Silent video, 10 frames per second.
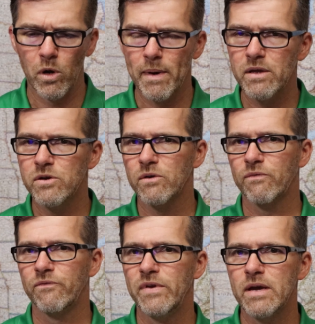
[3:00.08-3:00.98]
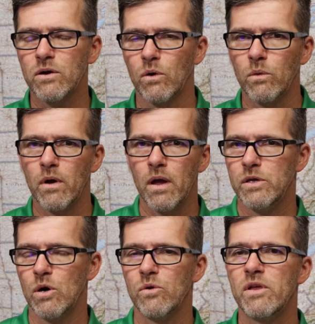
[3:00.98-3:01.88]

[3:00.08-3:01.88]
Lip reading: What about your vehicle? You know,